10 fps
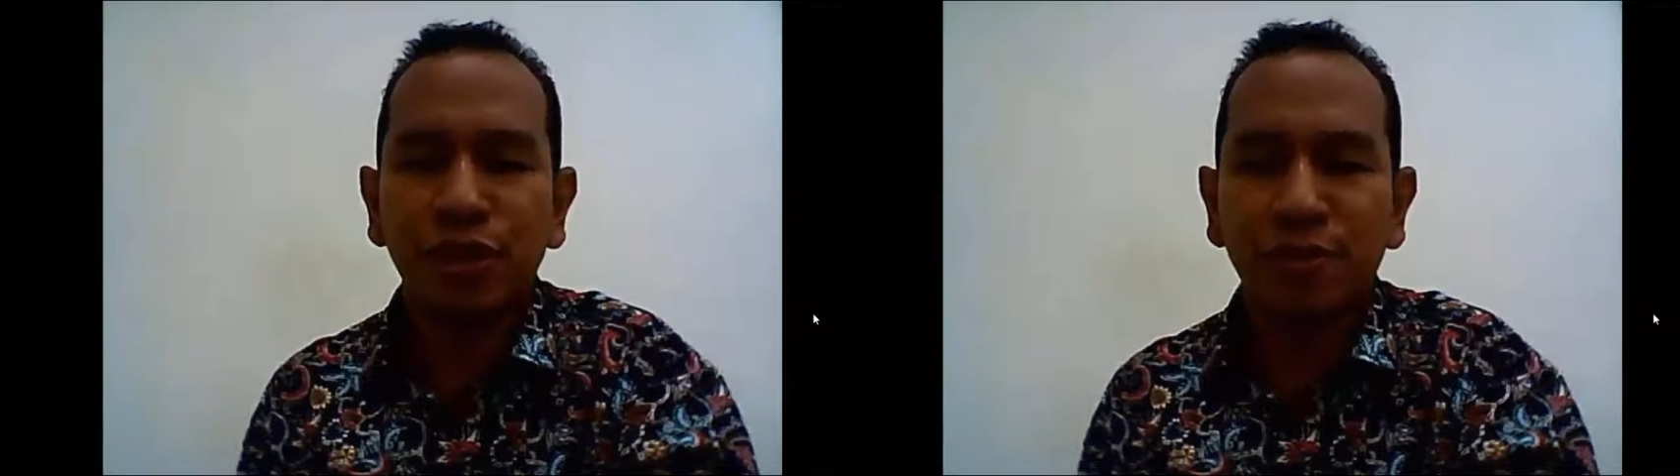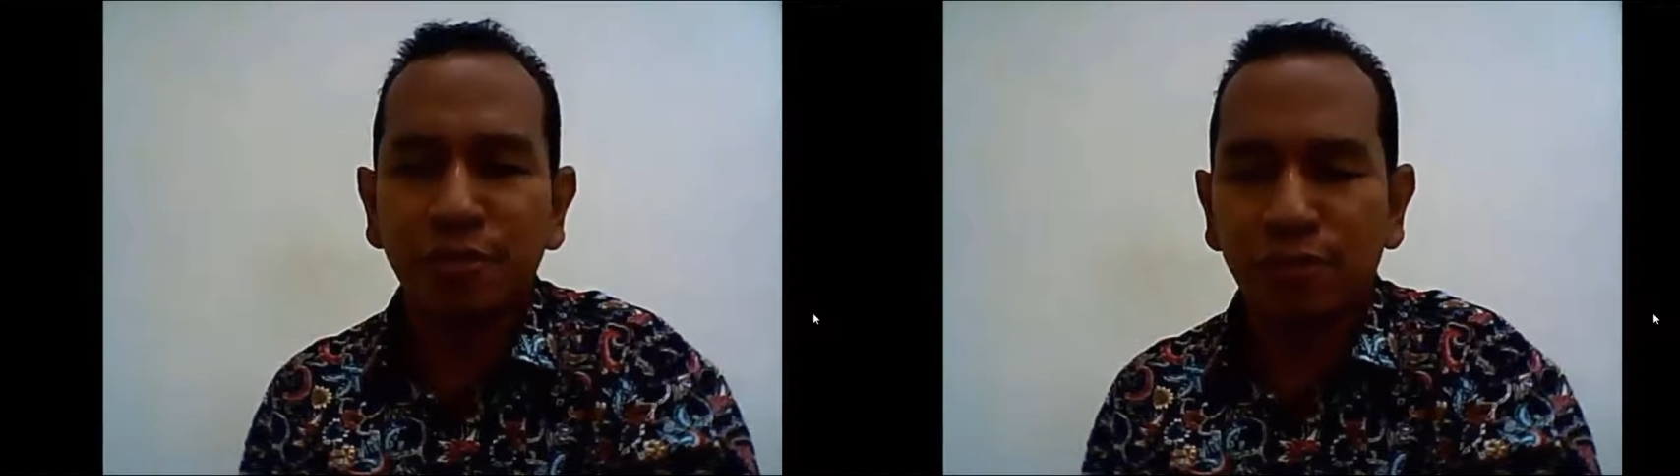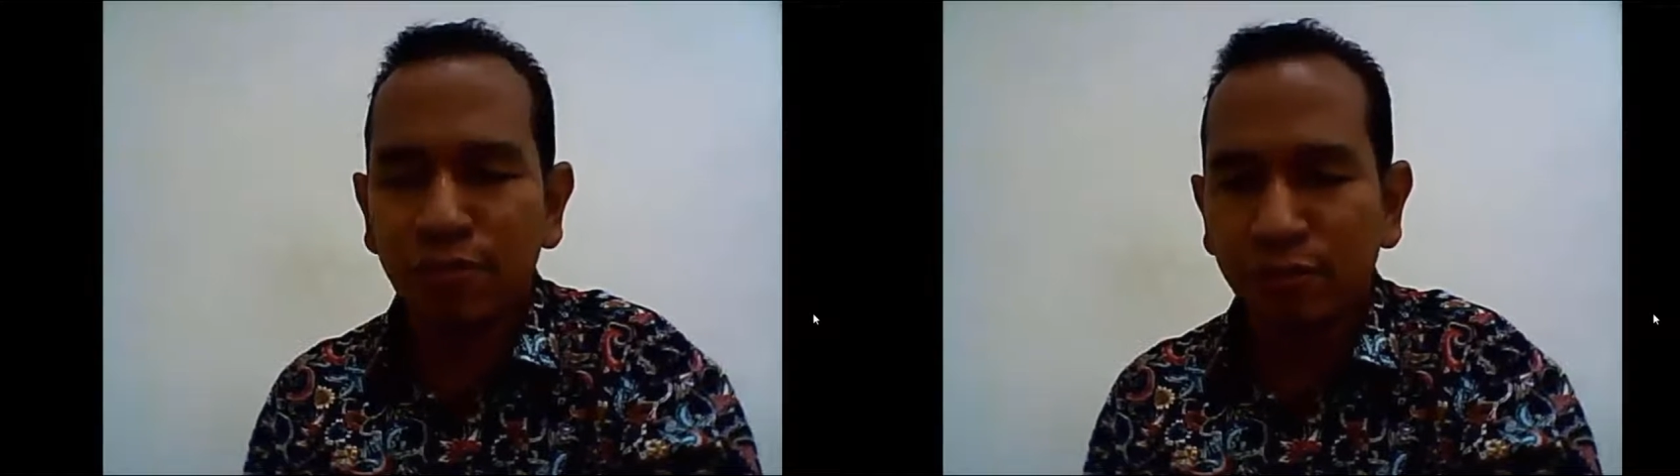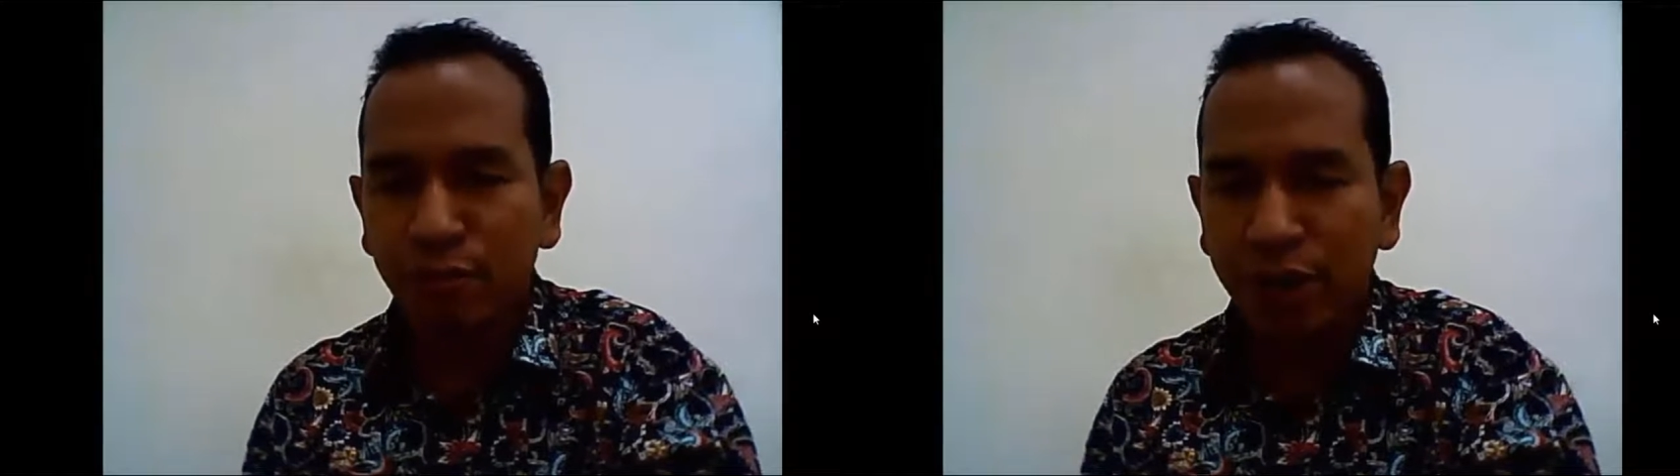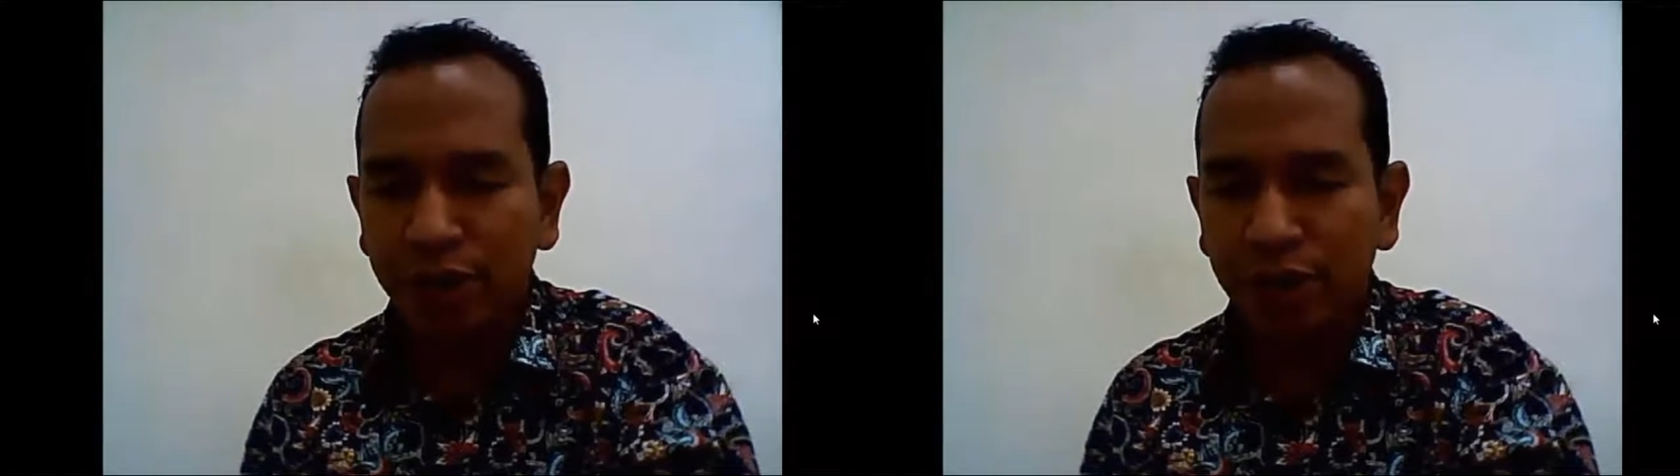number of
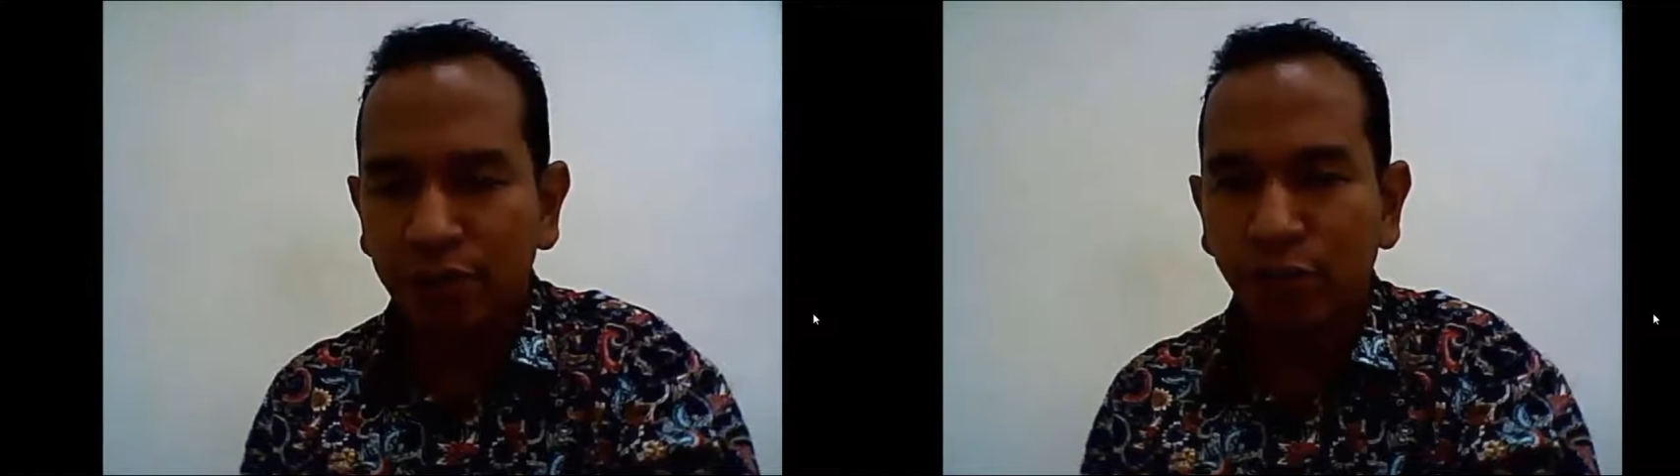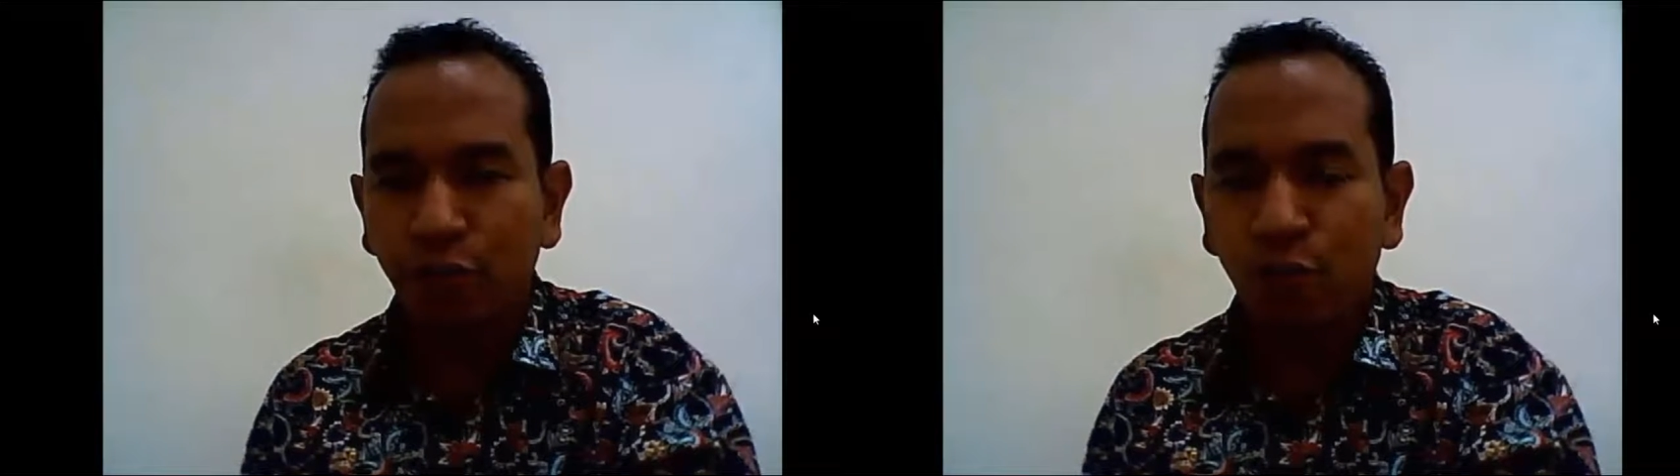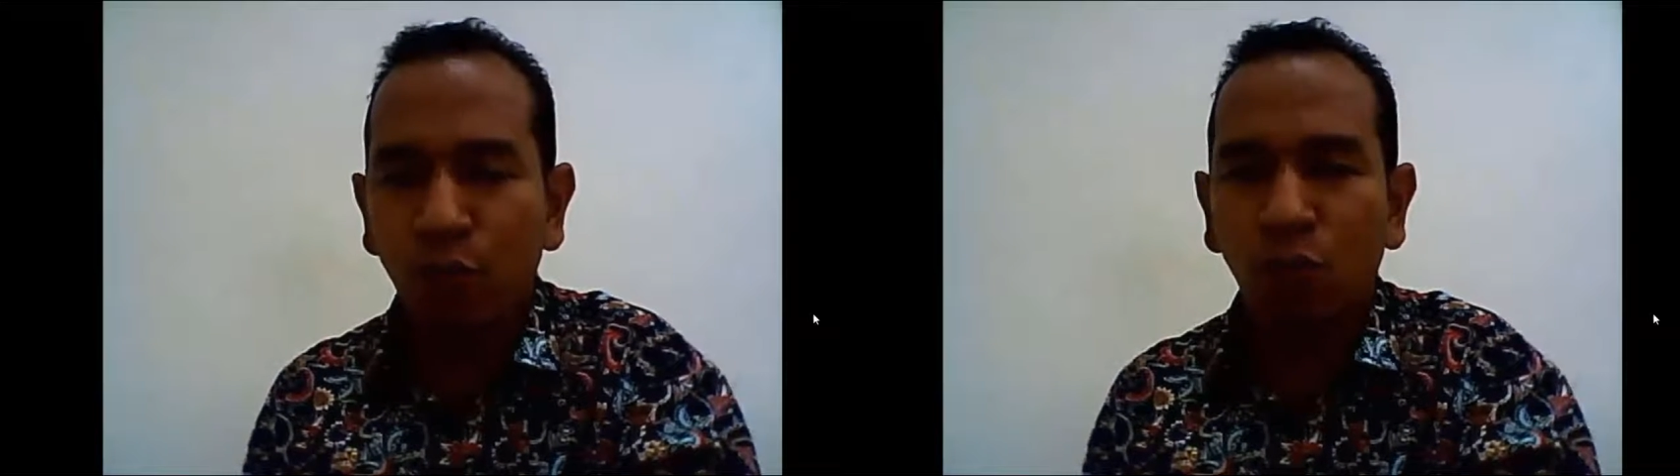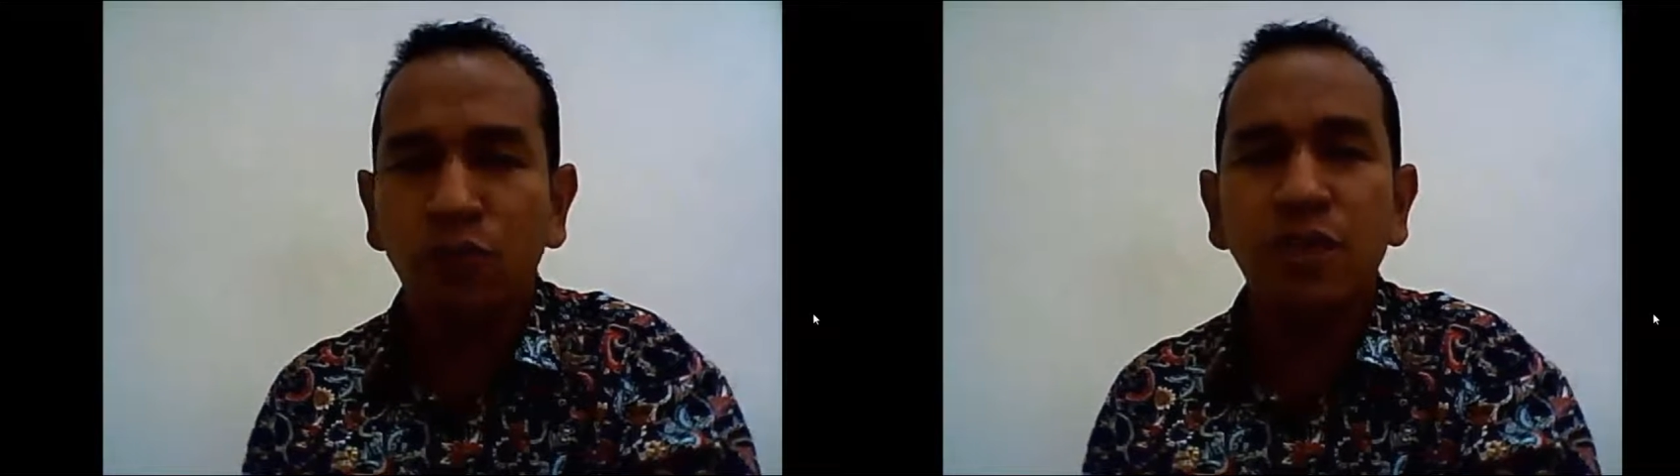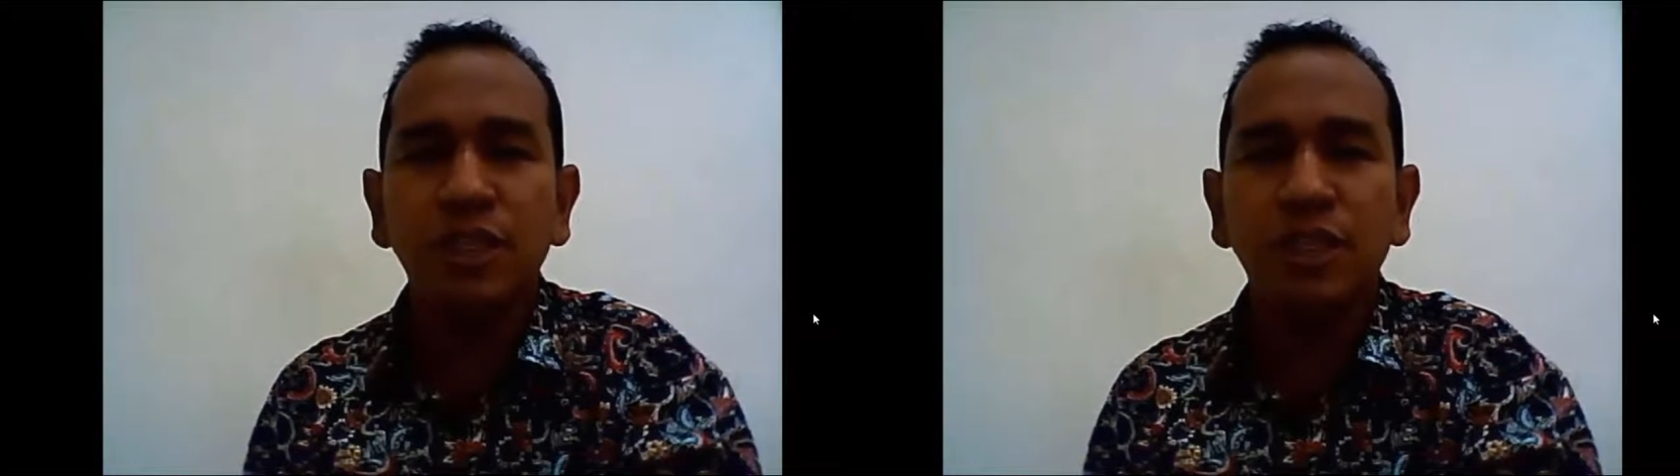the questions for